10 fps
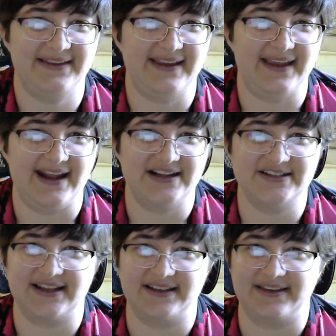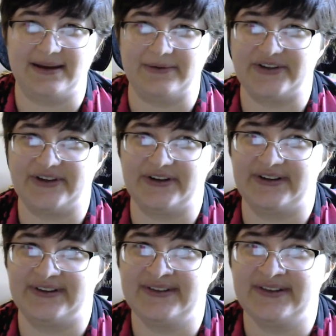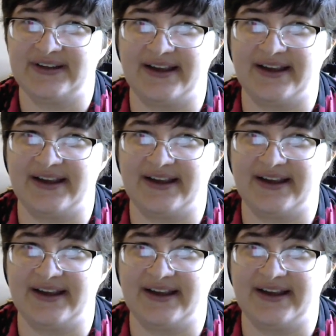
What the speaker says: the age that they were turned,